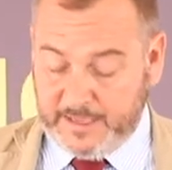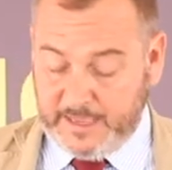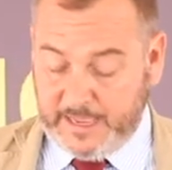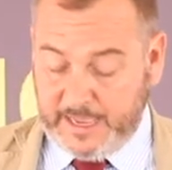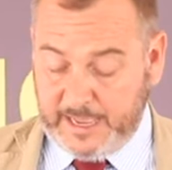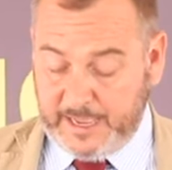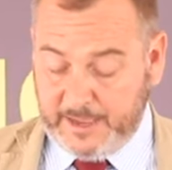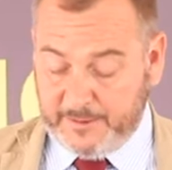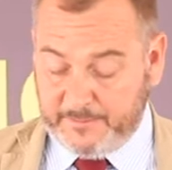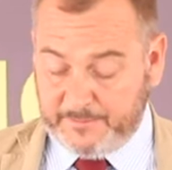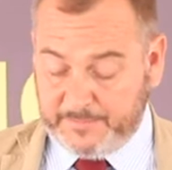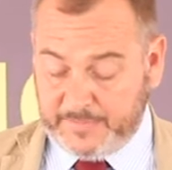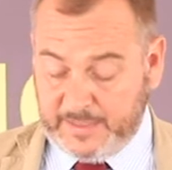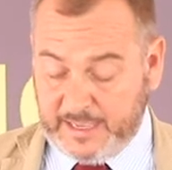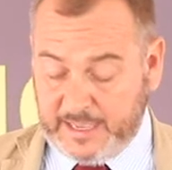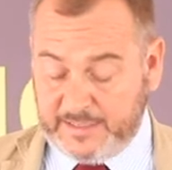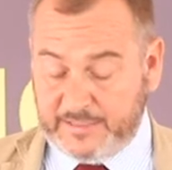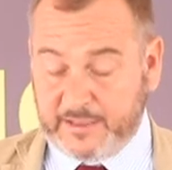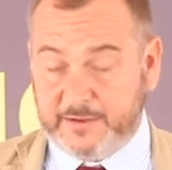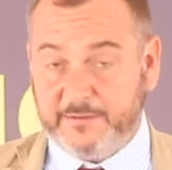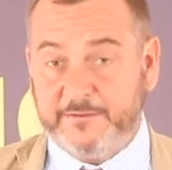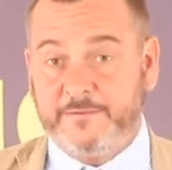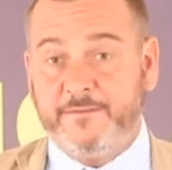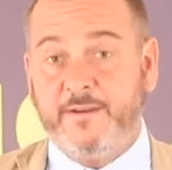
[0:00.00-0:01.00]

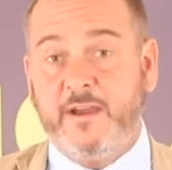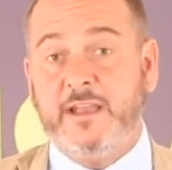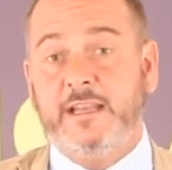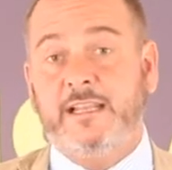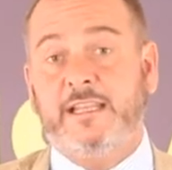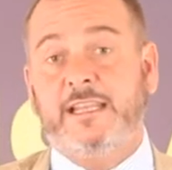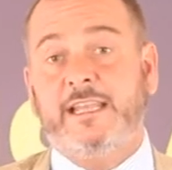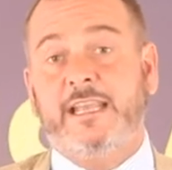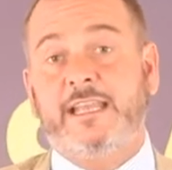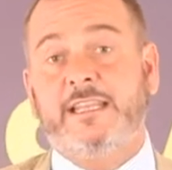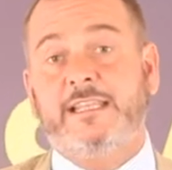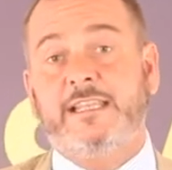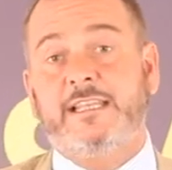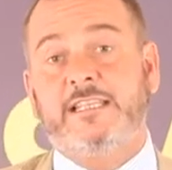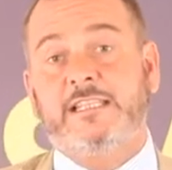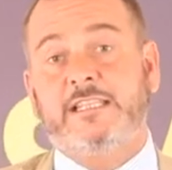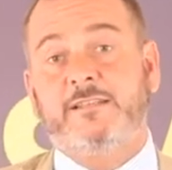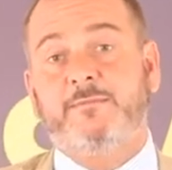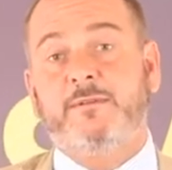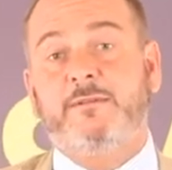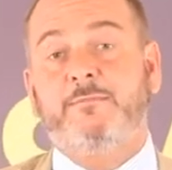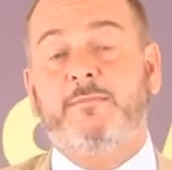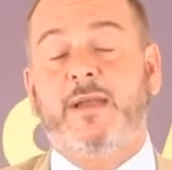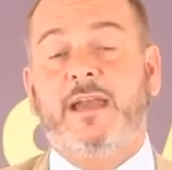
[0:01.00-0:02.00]
And then finally, it needs
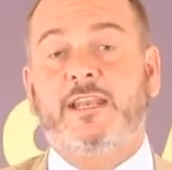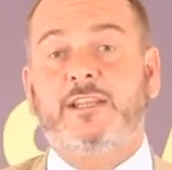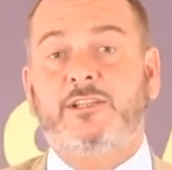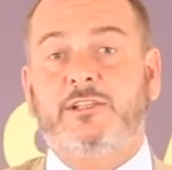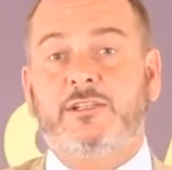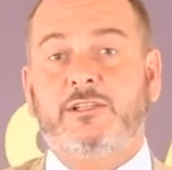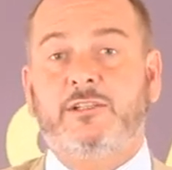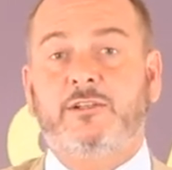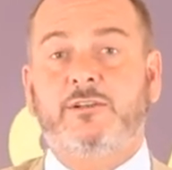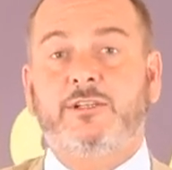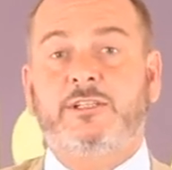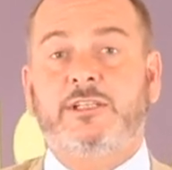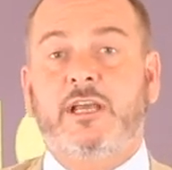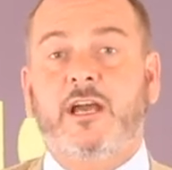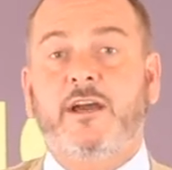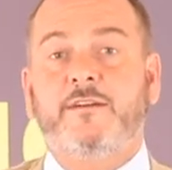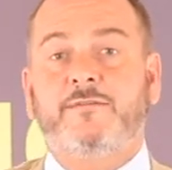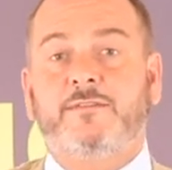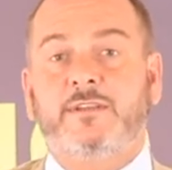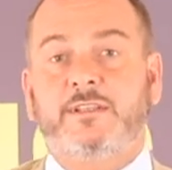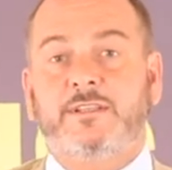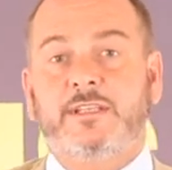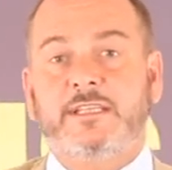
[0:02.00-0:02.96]
to be managed and looked after.